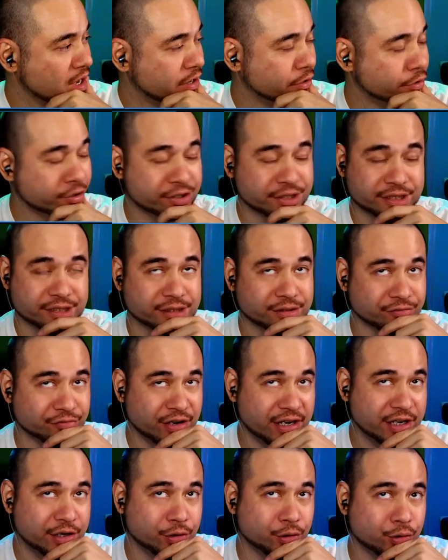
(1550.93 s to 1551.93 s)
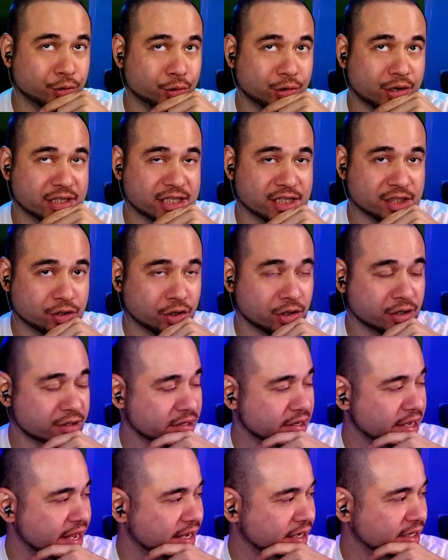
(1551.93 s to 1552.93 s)
It looks really cool because it's got
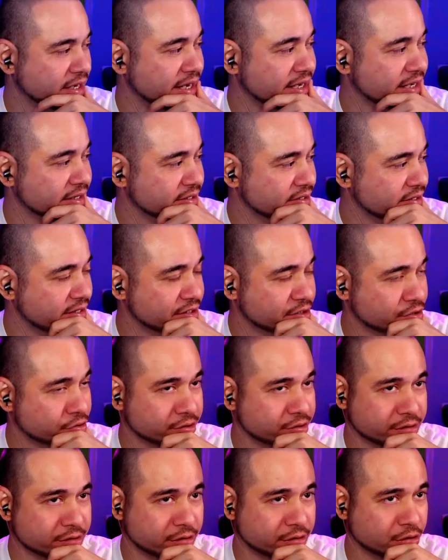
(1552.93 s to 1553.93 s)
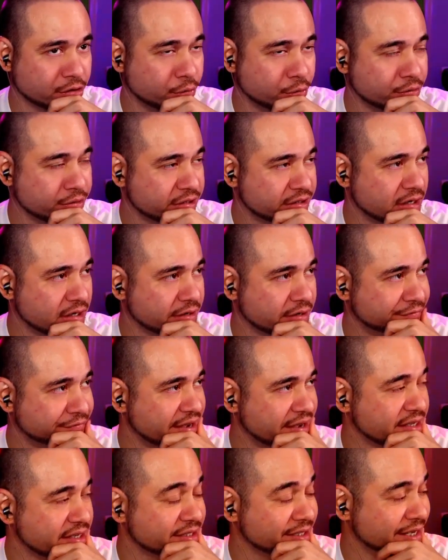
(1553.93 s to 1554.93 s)
a light and it's got a glow in the dark
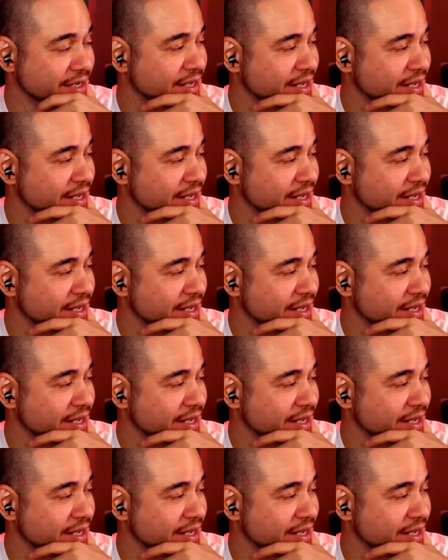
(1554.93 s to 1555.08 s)
effect,